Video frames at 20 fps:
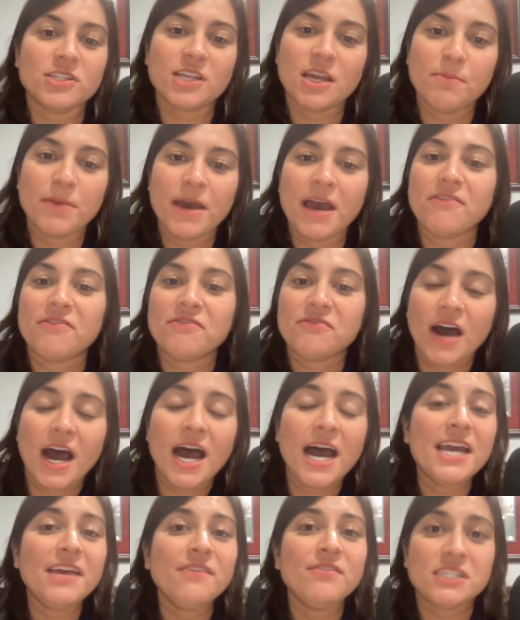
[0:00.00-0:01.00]
can bet
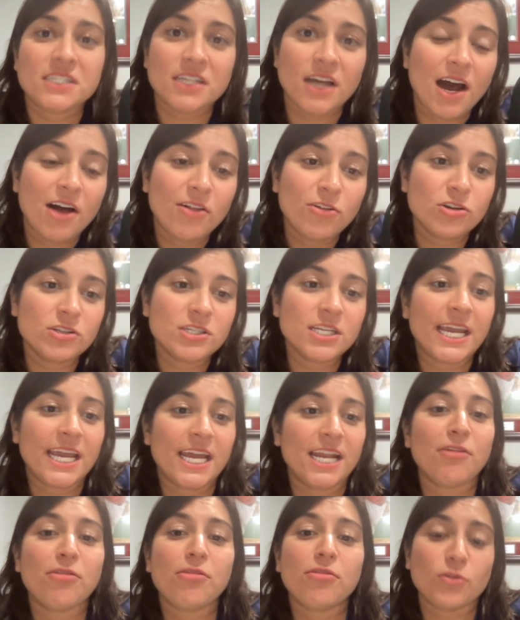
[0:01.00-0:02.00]
$5 and
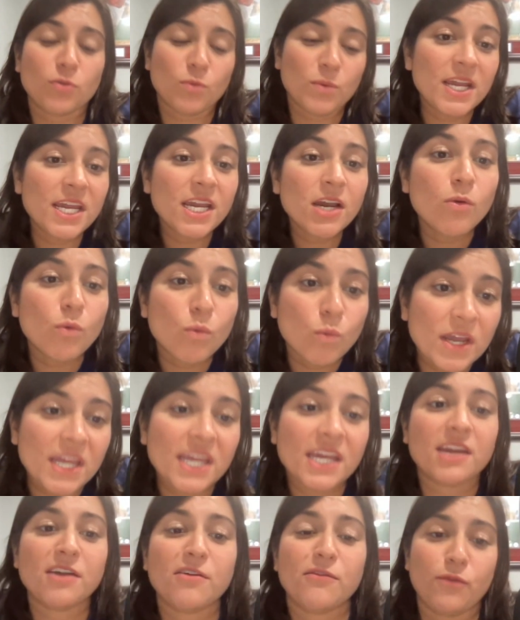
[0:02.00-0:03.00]
get a three
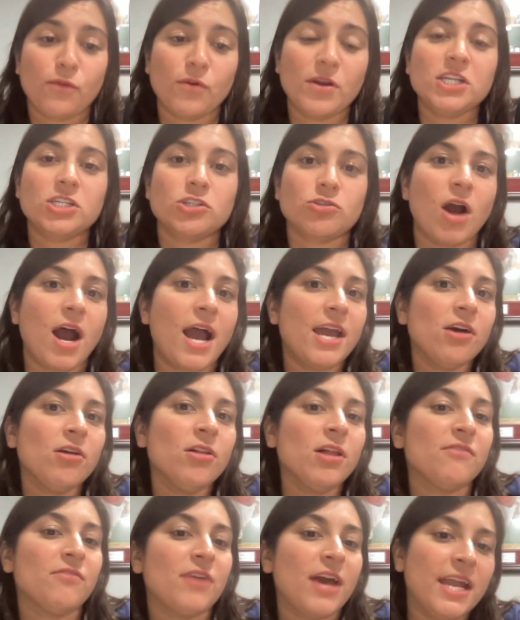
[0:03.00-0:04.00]
week free
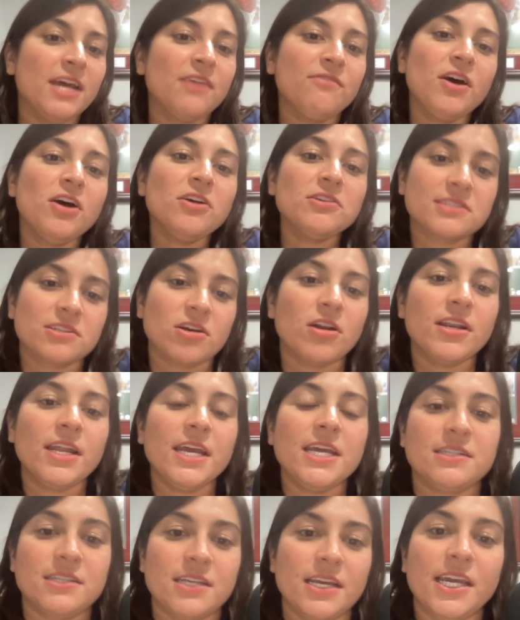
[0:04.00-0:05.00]
trial of NFL
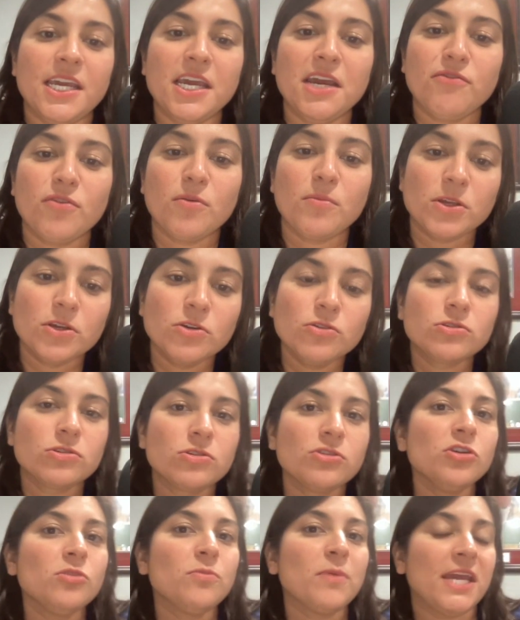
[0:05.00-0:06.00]
Sunday ticket from
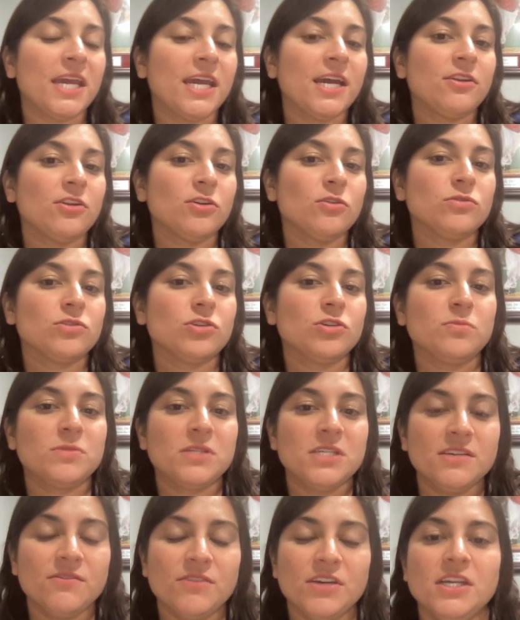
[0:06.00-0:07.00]
YouTube and YouTube
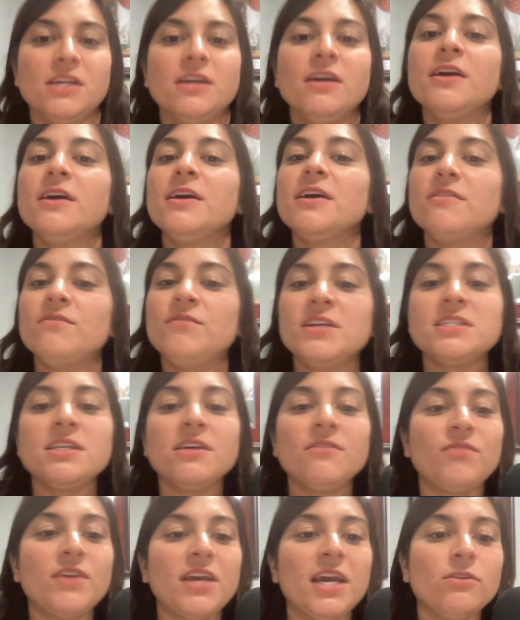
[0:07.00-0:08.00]
TV.
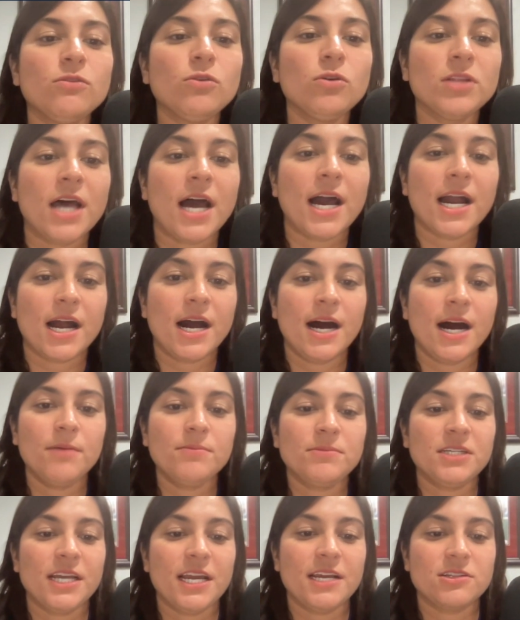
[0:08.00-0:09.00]
Visit
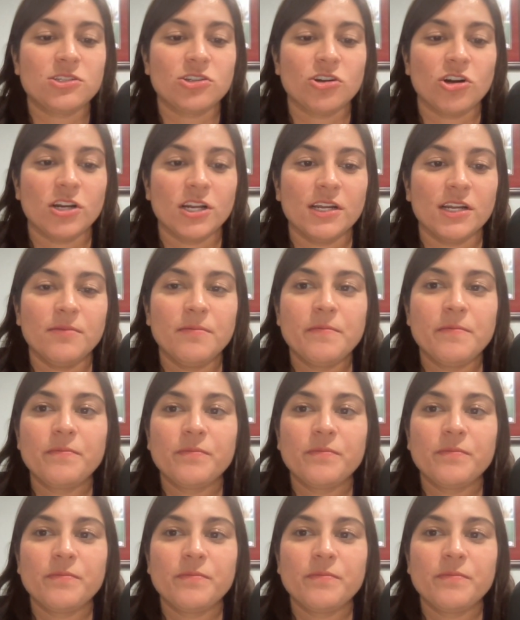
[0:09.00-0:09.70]
fanduel.com to get started.